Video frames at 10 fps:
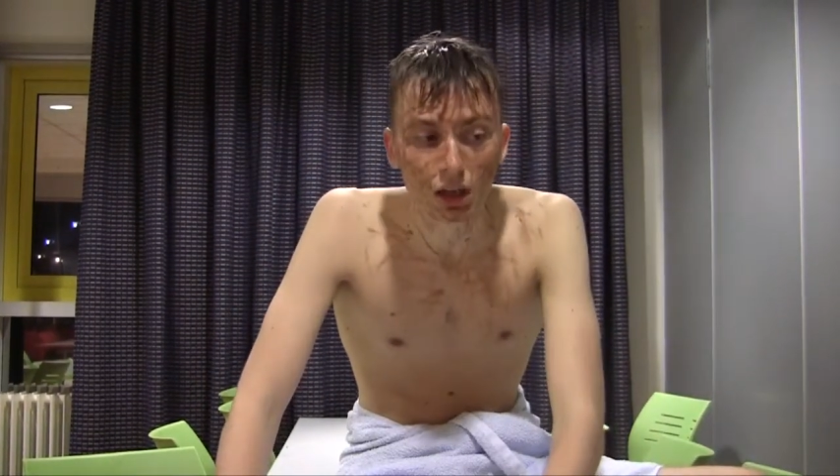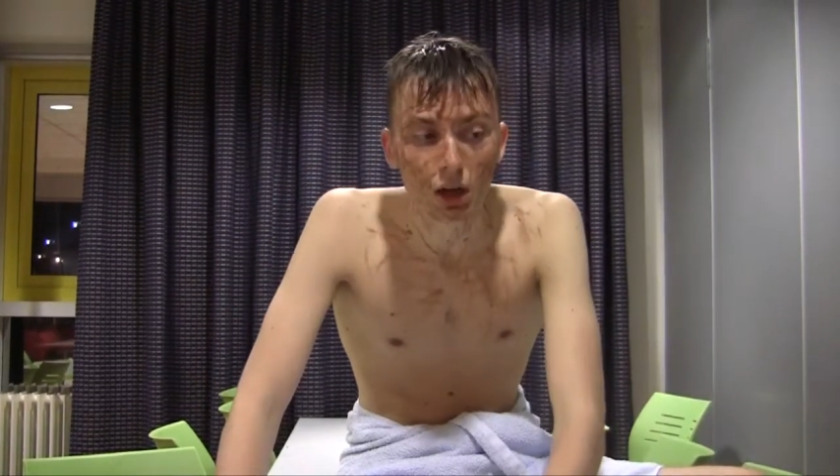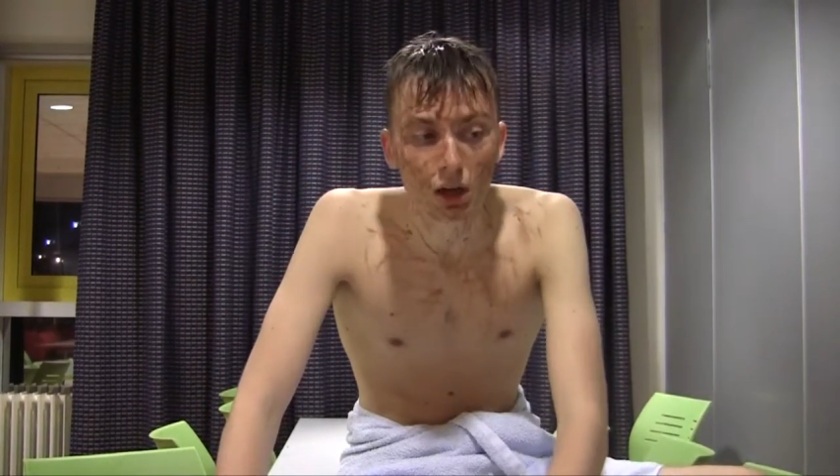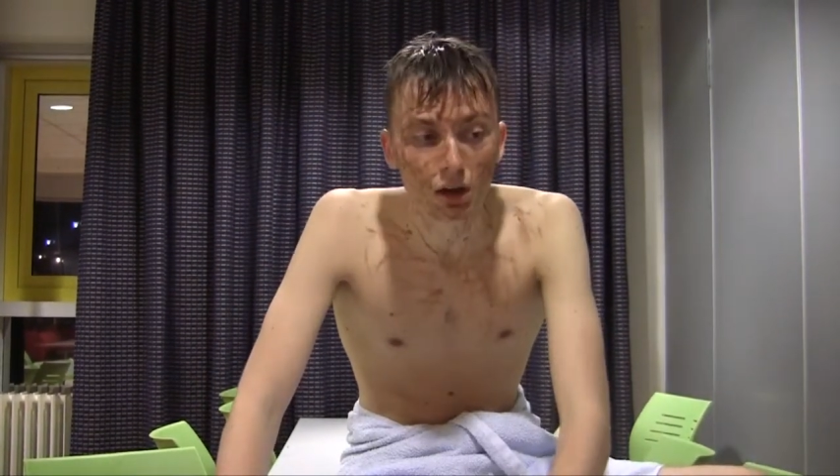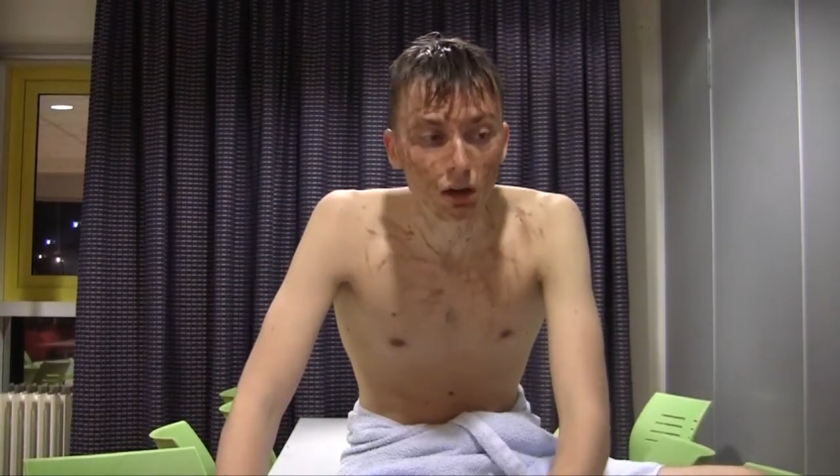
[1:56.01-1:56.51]

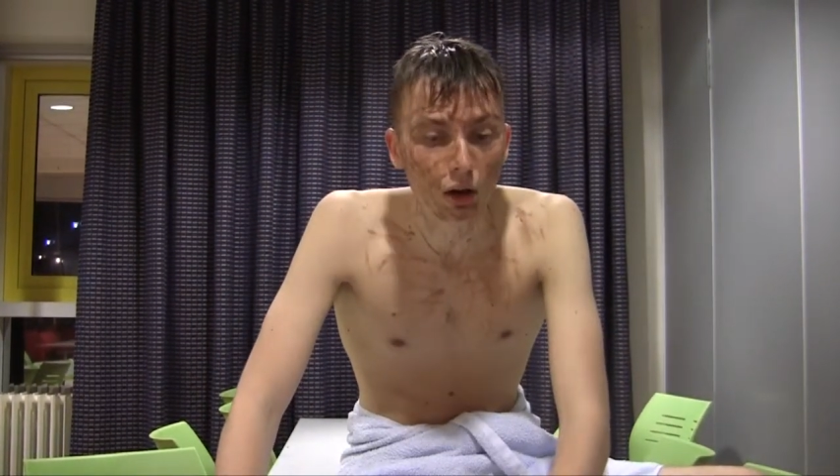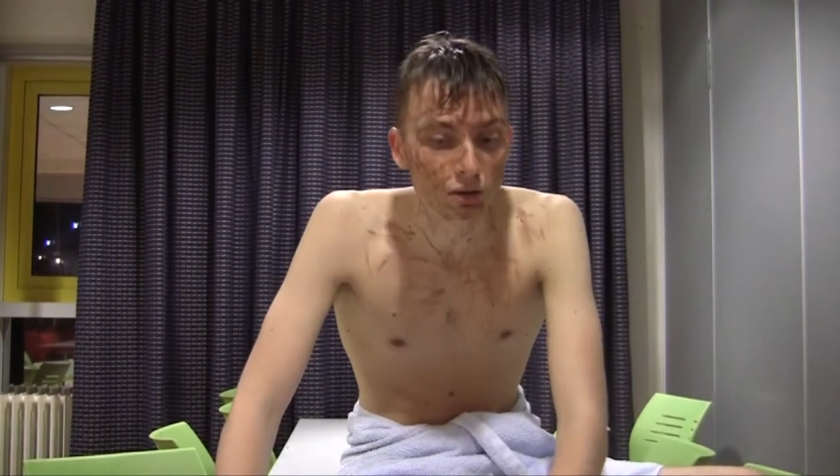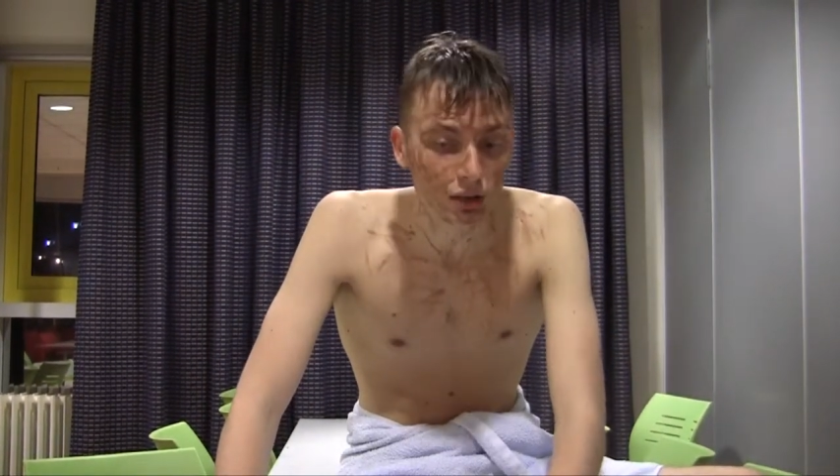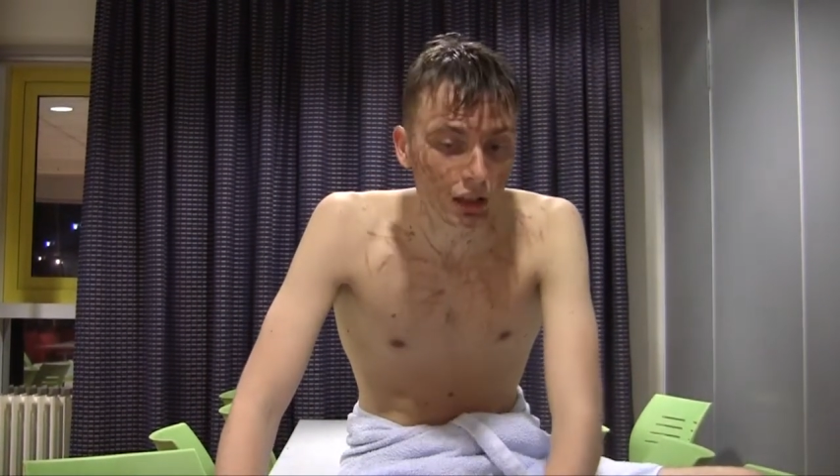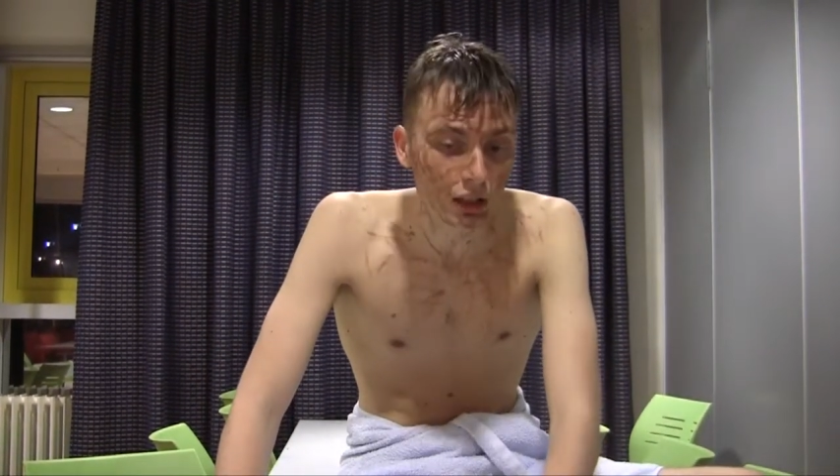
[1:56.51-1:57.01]

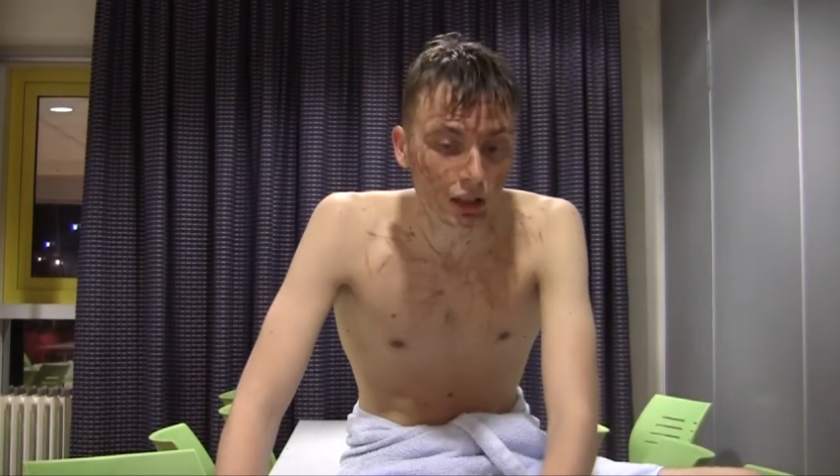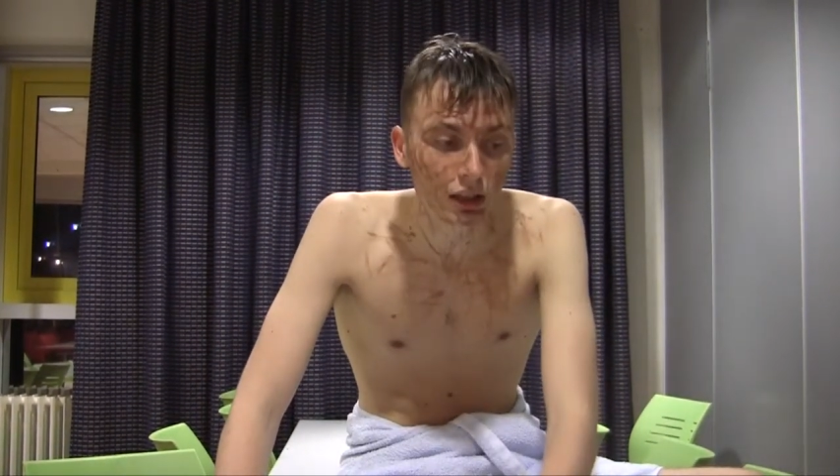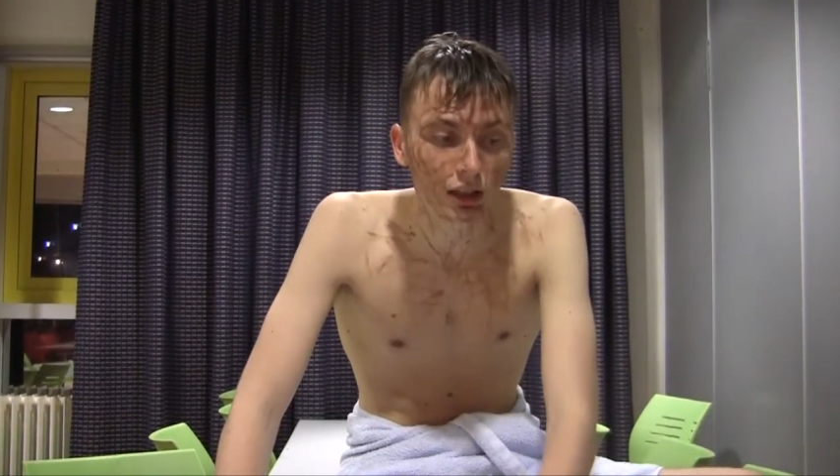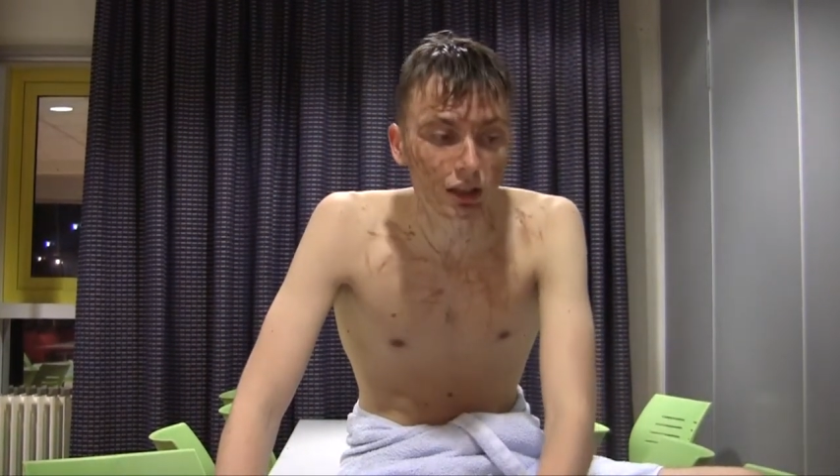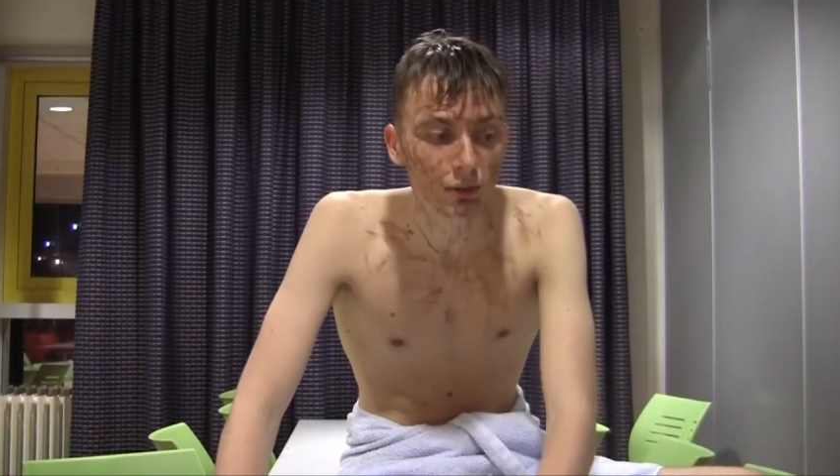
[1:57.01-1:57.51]
hunting
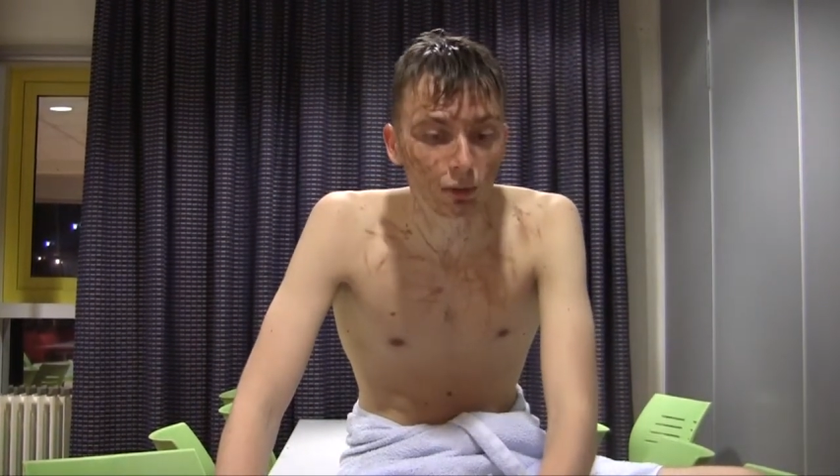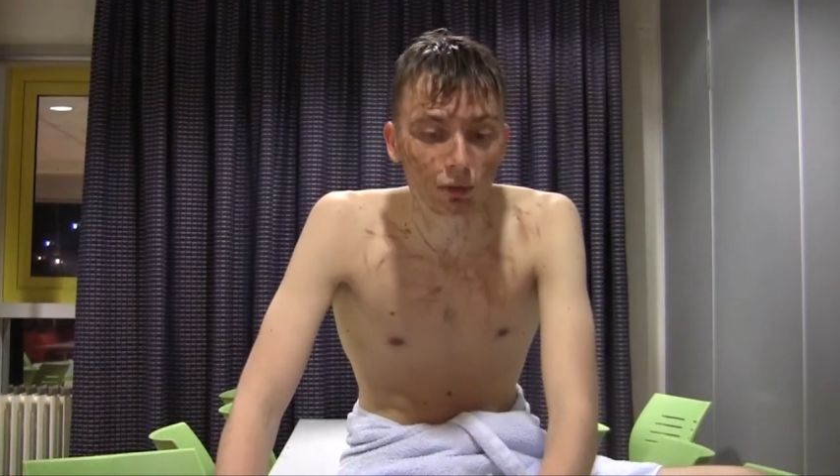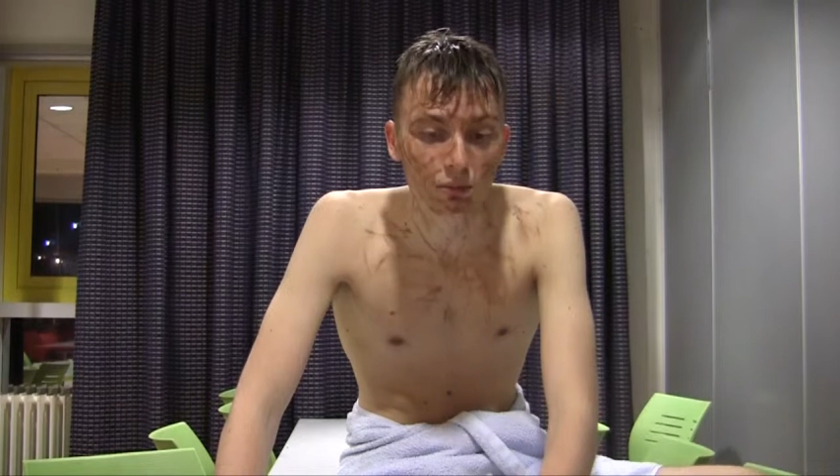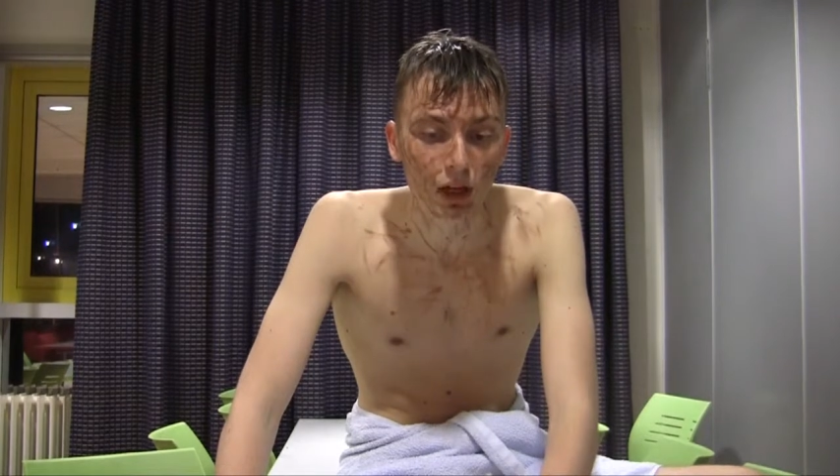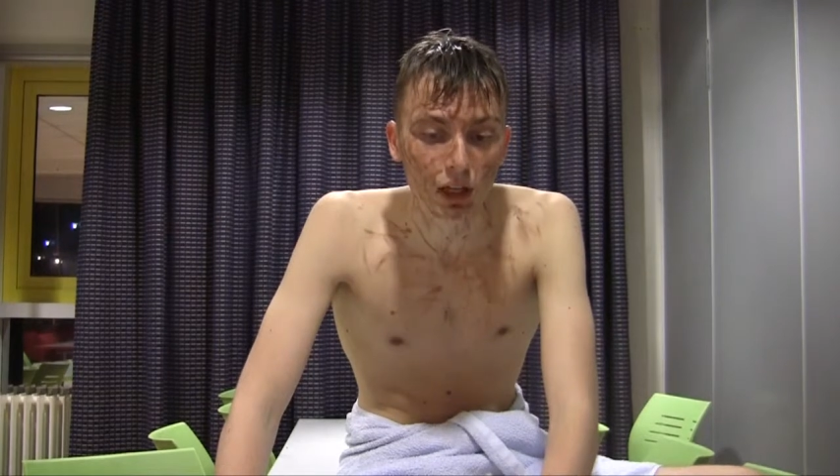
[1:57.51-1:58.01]

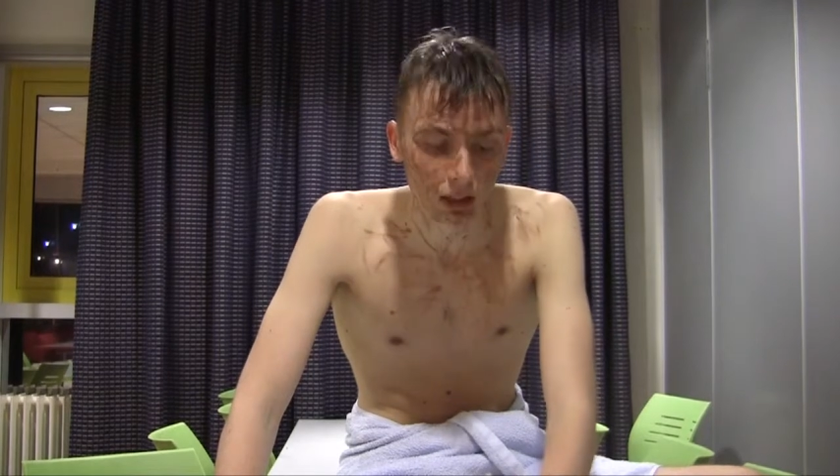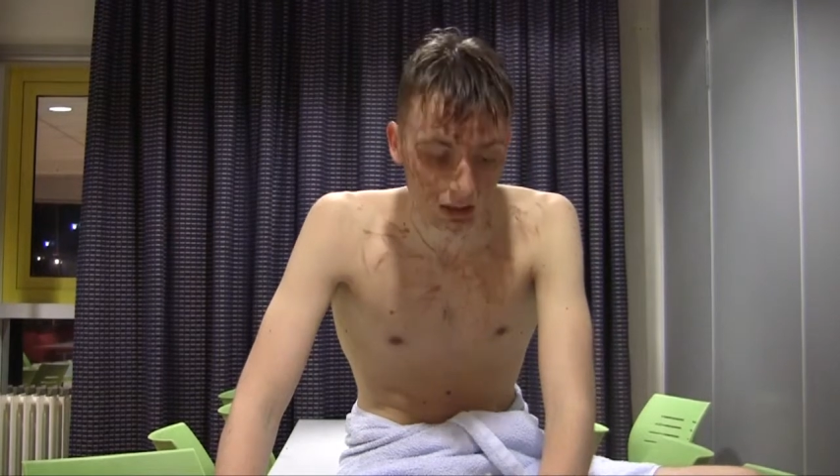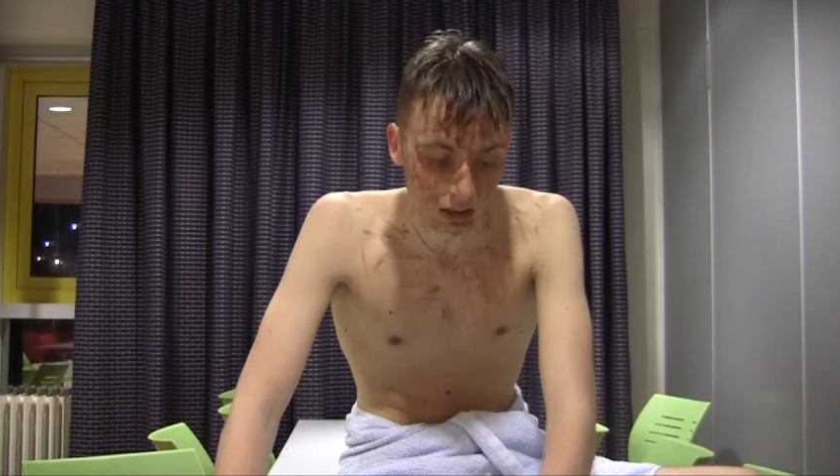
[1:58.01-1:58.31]
for my